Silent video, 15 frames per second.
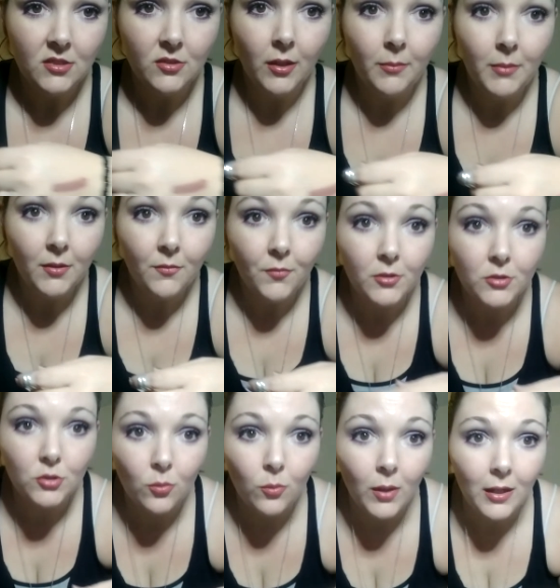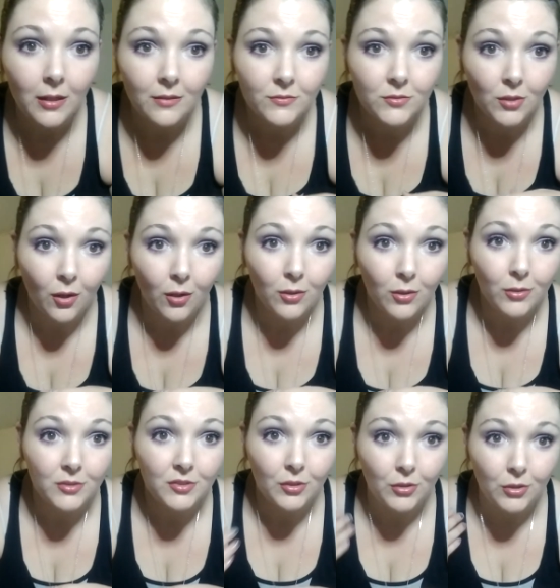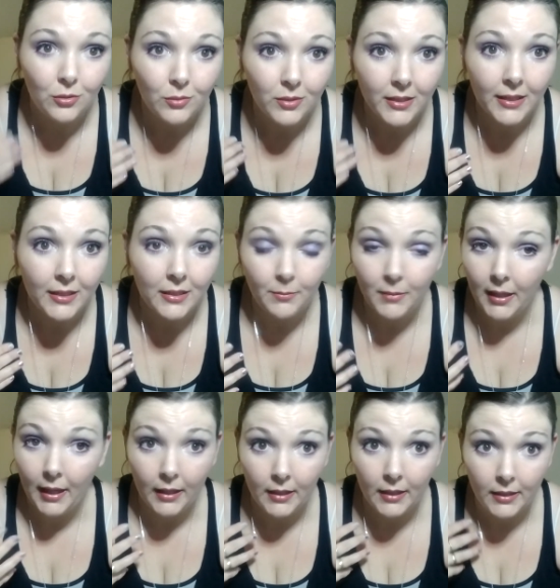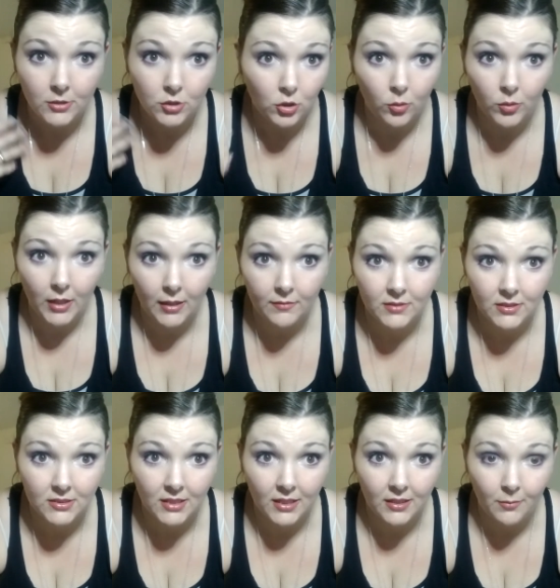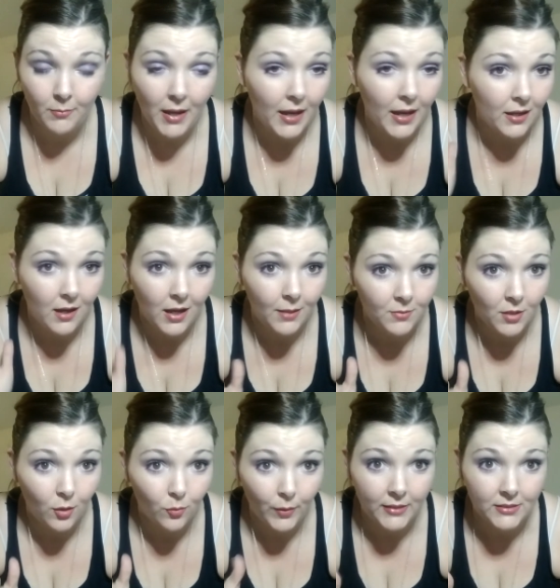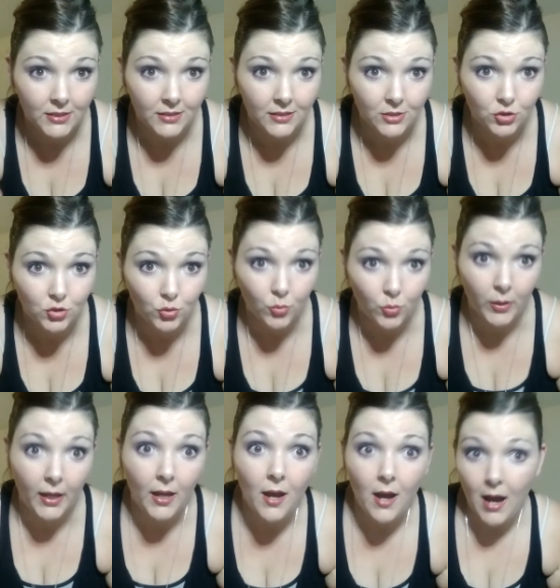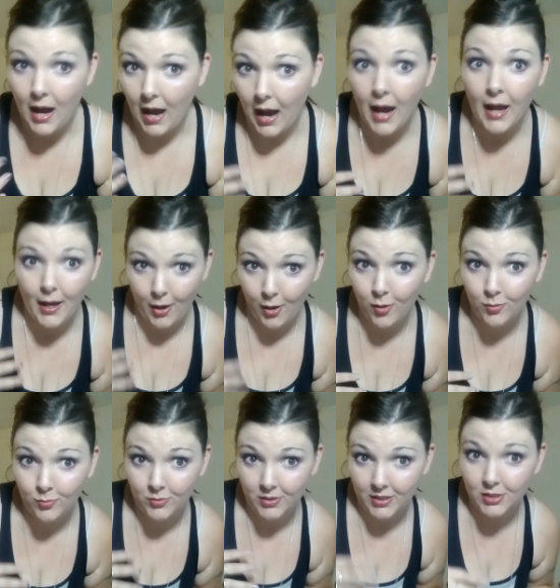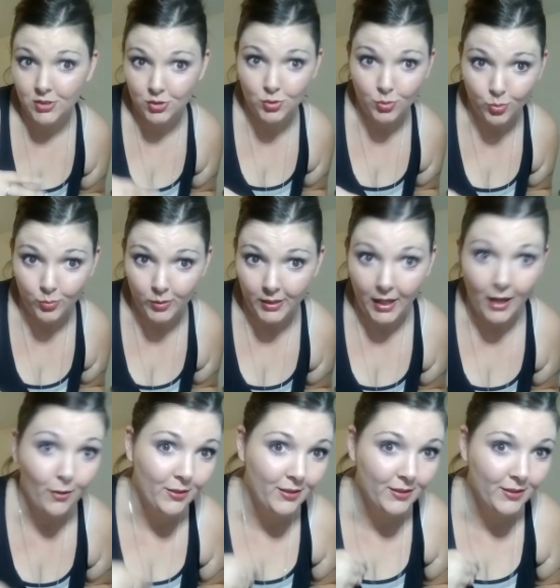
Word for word: So, I mean, for $12, are you kidding me? And I don't have to send it back. I'm not renting this jewelry. I own this jewelry now.